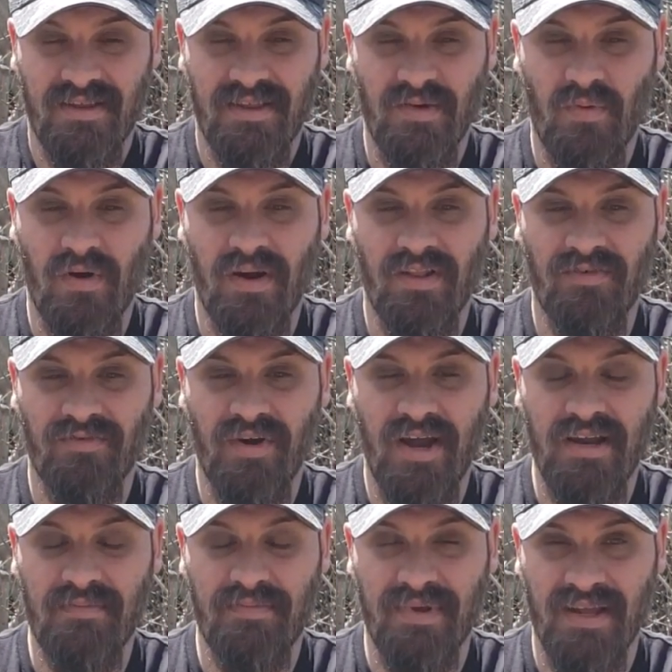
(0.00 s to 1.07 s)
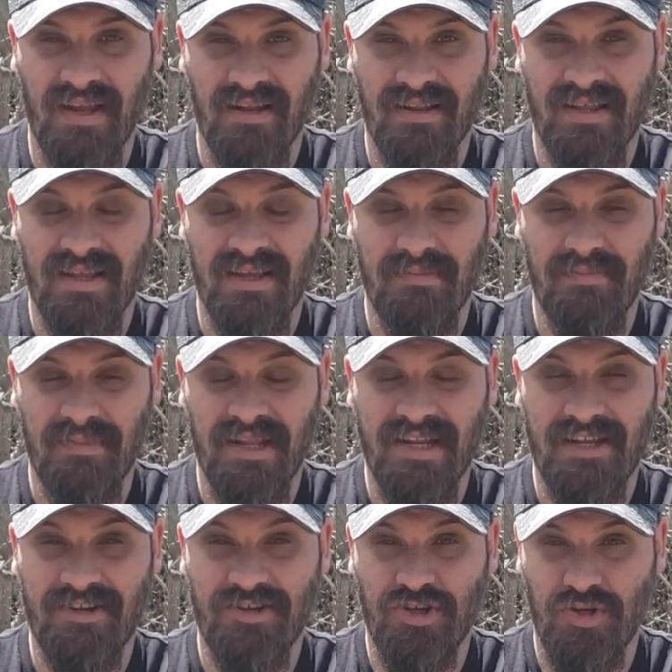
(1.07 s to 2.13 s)
The one on the right being the
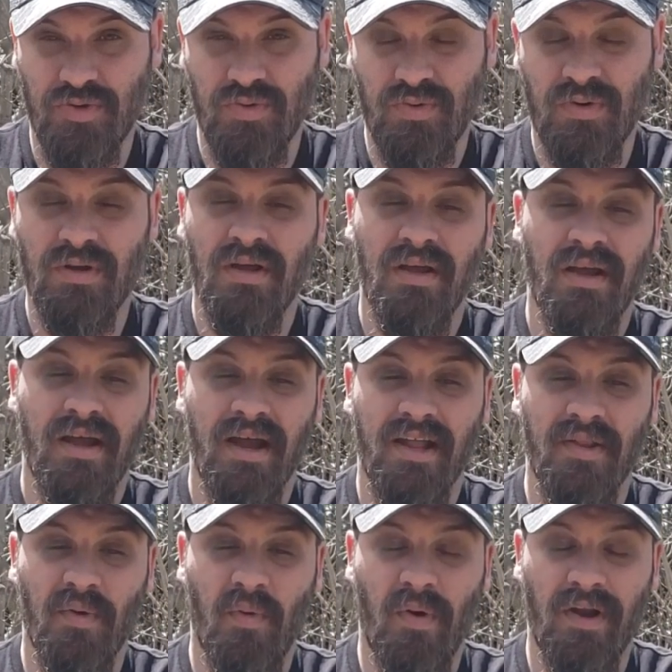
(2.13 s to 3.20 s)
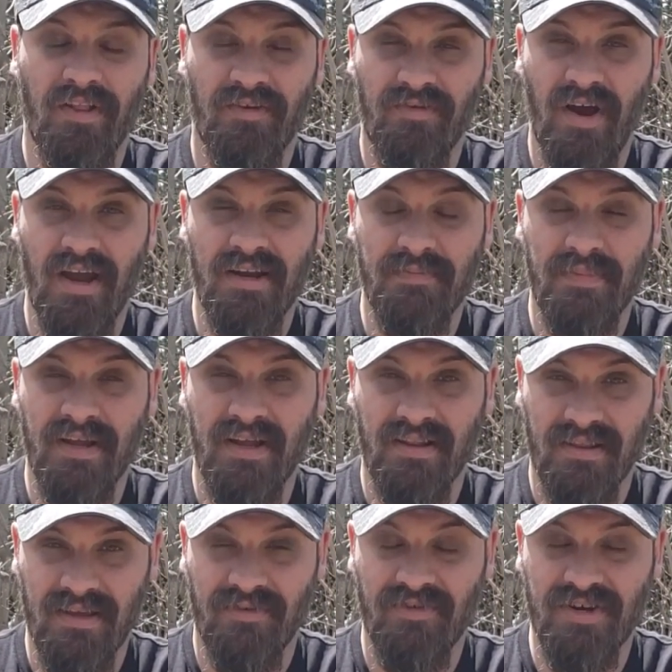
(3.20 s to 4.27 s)
Mini 2 and the one on the right
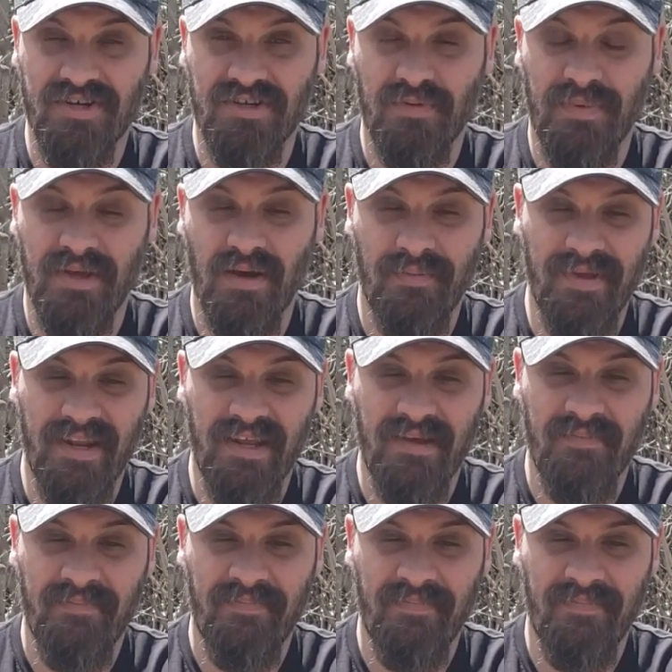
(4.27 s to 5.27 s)
being the original PL Mini.